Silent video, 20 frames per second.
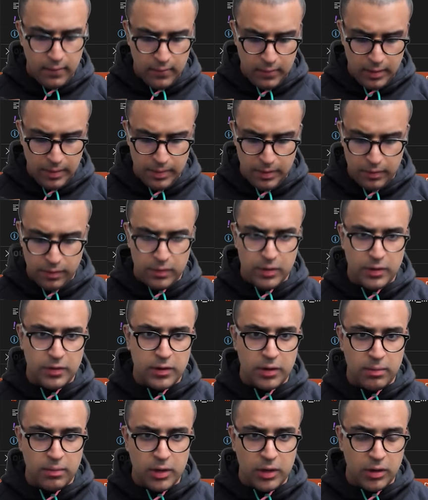and then the
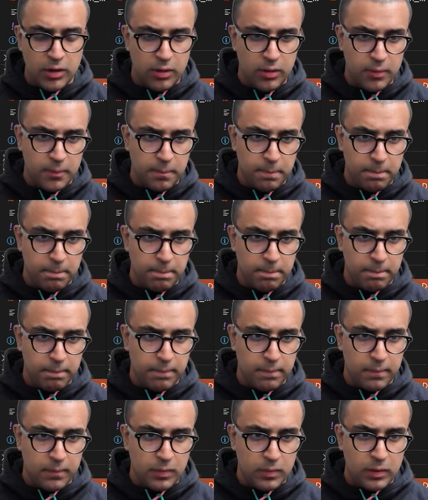thumbnail,
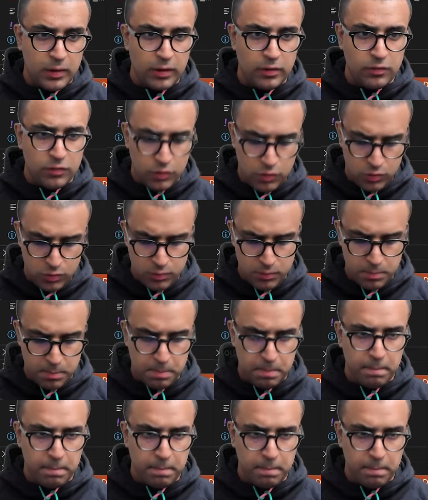like so.